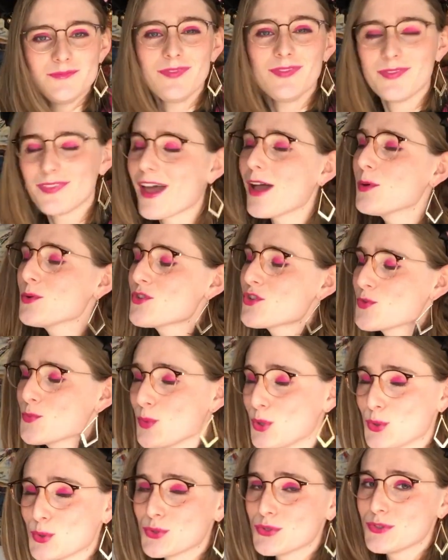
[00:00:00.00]
That was
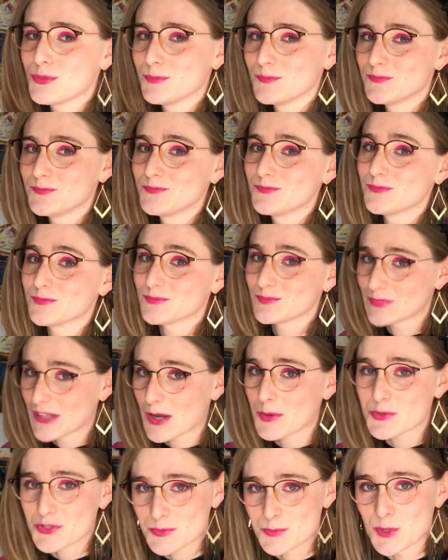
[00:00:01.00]
smooth. That
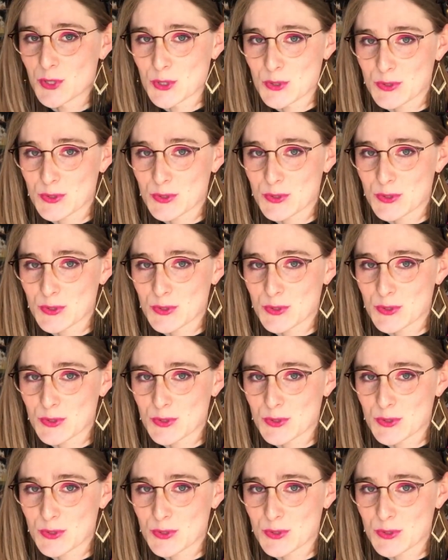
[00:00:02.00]
was smooth.